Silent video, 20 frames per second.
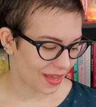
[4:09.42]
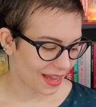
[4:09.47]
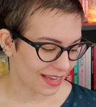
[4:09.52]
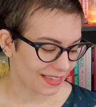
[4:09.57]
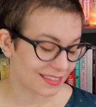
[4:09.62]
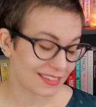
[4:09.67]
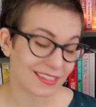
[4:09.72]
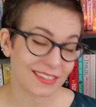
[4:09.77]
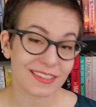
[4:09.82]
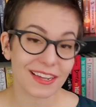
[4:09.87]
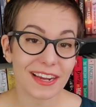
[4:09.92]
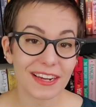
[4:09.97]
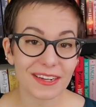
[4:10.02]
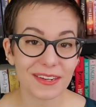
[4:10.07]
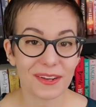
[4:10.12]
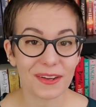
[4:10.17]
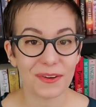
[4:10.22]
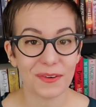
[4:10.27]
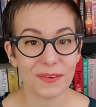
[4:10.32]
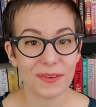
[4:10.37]
As a side
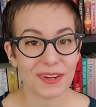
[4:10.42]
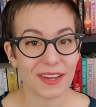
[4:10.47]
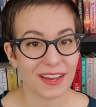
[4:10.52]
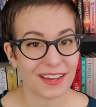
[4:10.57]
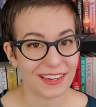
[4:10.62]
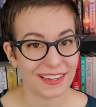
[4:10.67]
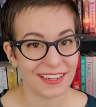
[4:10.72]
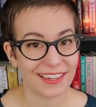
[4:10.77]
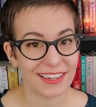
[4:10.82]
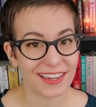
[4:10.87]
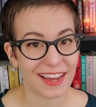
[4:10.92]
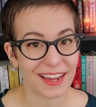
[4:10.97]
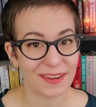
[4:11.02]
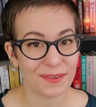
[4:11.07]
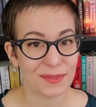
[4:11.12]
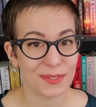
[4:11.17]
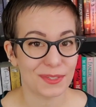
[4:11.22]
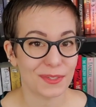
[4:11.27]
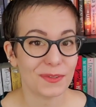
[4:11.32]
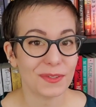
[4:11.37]
note, uh, I
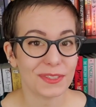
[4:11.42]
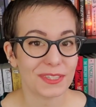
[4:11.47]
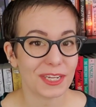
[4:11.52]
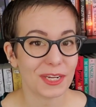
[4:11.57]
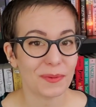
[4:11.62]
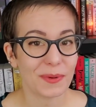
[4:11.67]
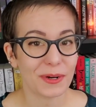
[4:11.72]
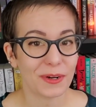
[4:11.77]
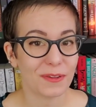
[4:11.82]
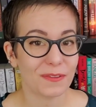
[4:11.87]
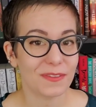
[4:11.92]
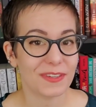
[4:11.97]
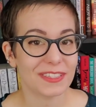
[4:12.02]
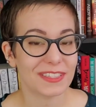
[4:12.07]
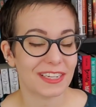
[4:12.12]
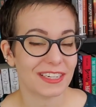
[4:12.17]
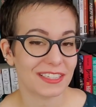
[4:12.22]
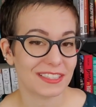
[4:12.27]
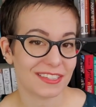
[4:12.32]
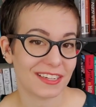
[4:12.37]
was so excited about all this,
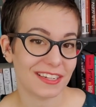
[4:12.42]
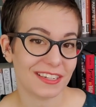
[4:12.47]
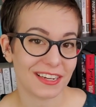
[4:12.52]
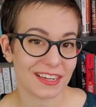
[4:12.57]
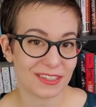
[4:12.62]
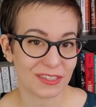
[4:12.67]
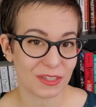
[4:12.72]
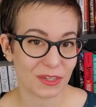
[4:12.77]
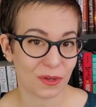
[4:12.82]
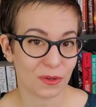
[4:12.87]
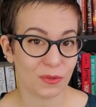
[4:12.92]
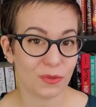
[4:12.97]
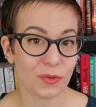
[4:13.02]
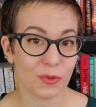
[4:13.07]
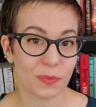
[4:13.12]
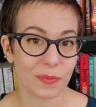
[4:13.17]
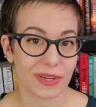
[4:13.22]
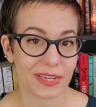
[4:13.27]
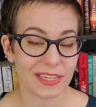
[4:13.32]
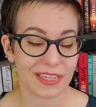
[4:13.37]
I decided to actually go through
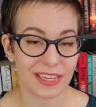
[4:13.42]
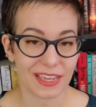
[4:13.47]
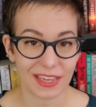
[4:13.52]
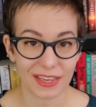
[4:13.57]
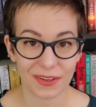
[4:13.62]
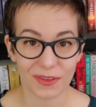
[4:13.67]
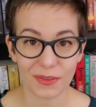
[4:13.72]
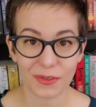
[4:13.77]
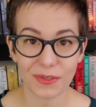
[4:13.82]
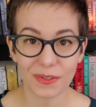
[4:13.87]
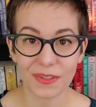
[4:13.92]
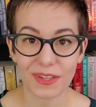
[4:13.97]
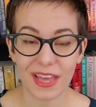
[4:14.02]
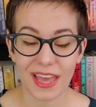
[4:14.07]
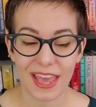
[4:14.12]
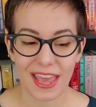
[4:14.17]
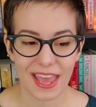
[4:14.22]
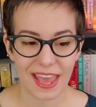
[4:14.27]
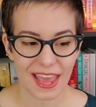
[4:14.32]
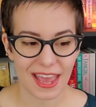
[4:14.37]
my Kindle
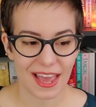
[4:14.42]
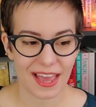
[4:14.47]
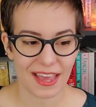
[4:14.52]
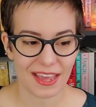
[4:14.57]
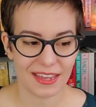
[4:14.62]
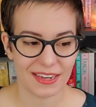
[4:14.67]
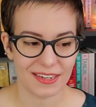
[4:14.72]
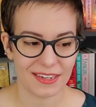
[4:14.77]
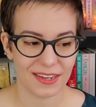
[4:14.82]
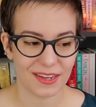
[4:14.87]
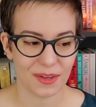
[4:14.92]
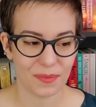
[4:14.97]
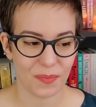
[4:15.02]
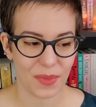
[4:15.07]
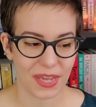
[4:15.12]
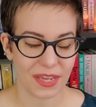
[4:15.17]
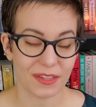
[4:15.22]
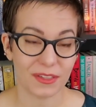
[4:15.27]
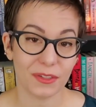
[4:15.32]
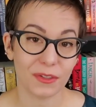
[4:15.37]
and uh,
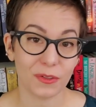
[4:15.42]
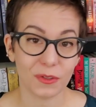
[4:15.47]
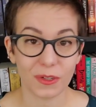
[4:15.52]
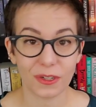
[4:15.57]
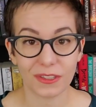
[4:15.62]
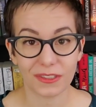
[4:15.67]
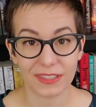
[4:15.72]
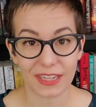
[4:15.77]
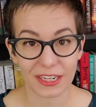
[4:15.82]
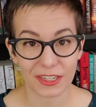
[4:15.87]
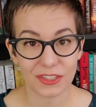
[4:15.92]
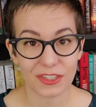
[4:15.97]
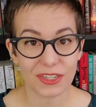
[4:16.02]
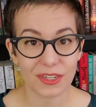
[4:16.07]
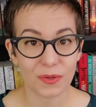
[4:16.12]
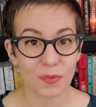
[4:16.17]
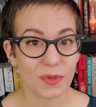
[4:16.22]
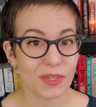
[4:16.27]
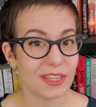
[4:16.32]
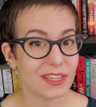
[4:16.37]
make a little
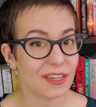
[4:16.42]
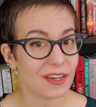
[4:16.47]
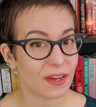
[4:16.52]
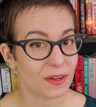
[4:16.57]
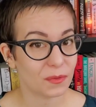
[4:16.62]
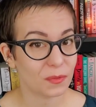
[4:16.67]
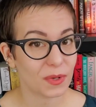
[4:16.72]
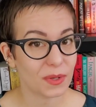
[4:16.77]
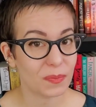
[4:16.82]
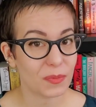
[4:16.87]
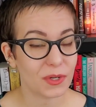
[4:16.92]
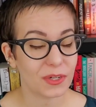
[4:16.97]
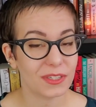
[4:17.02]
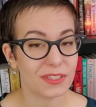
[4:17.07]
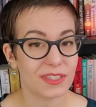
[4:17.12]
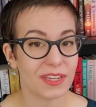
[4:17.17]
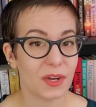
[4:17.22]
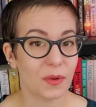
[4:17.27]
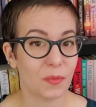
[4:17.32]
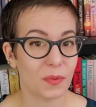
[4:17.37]
collection with unread books
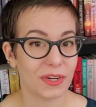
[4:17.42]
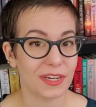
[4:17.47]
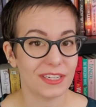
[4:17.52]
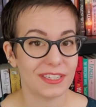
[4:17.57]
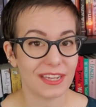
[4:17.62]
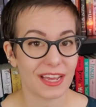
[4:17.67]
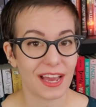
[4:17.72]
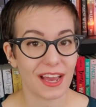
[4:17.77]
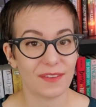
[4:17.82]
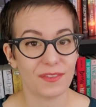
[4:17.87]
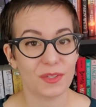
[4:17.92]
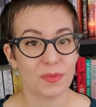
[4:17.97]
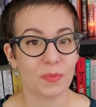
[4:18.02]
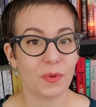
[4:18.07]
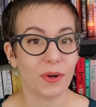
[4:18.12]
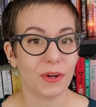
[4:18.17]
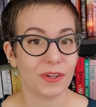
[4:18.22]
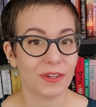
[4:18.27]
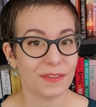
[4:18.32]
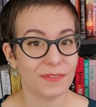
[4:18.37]
that I wanted to have as
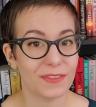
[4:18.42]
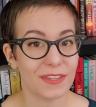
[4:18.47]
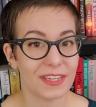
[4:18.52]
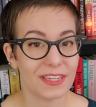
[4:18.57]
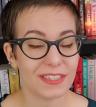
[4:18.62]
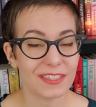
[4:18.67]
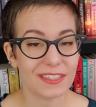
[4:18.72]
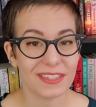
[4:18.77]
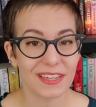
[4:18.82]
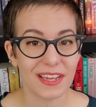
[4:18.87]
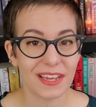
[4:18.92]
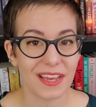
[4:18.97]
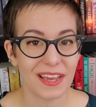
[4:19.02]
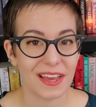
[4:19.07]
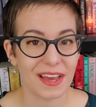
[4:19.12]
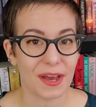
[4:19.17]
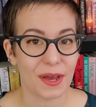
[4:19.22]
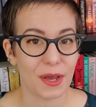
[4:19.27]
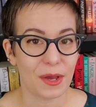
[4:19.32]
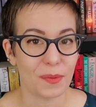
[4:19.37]
part of this.
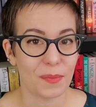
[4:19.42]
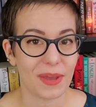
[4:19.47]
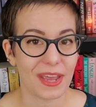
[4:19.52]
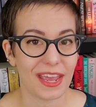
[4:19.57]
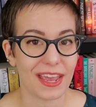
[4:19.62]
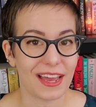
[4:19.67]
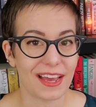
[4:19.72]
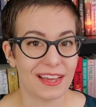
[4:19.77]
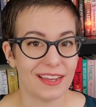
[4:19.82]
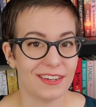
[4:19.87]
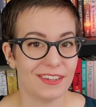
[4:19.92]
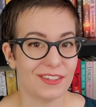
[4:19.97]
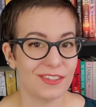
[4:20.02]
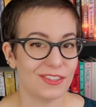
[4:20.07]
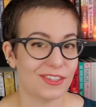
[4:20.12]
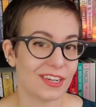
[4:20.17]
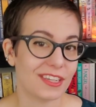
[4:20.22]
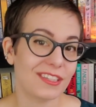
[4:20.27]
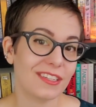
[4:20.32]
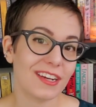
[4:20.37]
Um, and
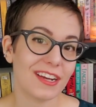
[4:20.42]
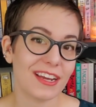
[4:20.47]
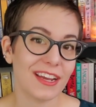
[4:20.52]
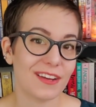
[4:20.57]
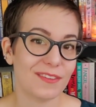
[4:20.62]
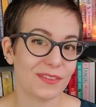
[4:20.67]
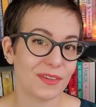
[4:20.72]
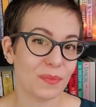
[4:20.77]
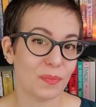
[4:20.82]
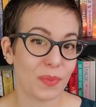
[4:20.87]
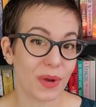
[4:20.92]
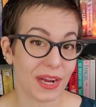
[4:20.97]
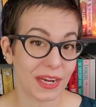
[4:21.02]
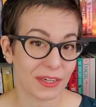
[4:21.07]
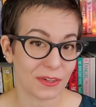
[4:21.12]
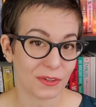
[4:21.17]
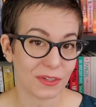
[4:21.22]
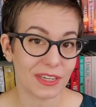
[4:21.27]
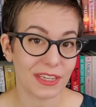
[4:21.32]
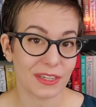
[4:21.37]
Jess and I have combined
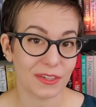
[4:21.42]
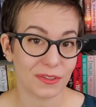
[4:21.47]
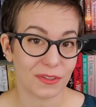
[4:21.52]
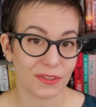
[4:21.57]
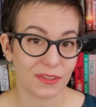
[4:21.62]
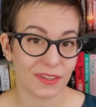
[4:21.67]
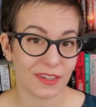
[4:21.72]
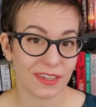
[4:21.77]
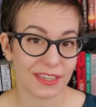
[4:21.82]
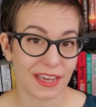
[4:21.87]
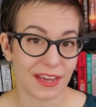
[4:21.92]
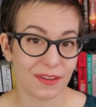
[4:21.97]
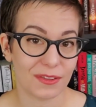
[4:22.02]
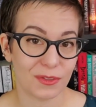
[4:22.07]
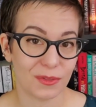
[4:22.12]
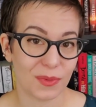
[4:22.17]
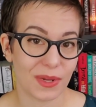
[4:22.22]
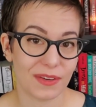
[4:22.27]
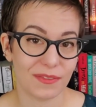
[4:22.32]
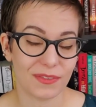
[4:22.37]
our Kindle
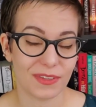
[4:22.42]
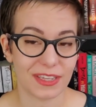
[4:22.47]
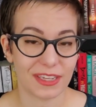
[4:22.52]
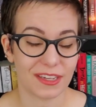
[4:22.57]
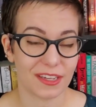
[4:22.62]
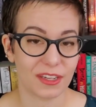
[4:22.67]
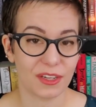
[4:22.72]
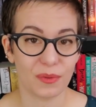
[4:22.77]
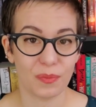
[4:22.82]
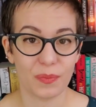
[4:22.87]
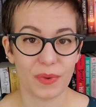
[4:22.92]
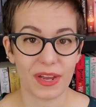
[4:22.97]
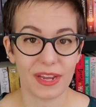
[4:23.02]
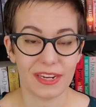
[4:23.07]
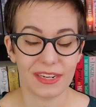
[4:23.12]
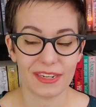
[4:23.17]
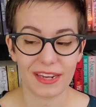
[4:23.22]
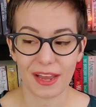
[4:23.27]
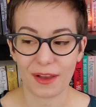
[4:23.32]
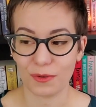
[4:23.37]
accounts. We have like a
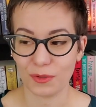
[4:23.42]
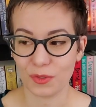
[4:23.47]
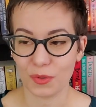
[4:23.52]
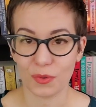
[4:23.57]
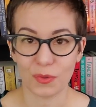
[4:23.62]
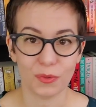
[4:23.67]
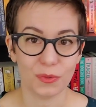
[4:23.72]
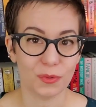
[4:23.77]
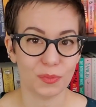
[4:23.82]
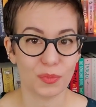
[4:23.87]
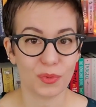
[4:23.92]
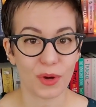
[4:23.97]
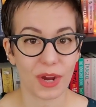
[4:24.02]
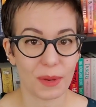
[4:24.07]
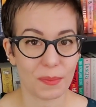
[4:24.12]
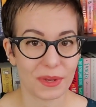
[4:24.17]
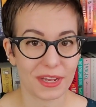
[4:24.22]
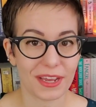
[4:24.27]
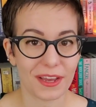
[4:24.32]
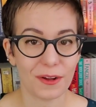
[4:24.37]
combined household
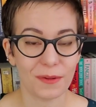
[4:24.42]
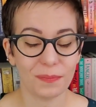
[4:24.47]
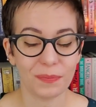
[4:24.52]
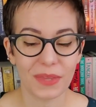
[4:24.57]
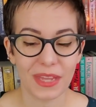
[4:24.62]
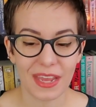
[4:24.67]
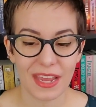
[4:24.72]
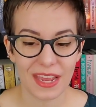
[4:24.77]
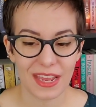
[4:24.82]
Prime account.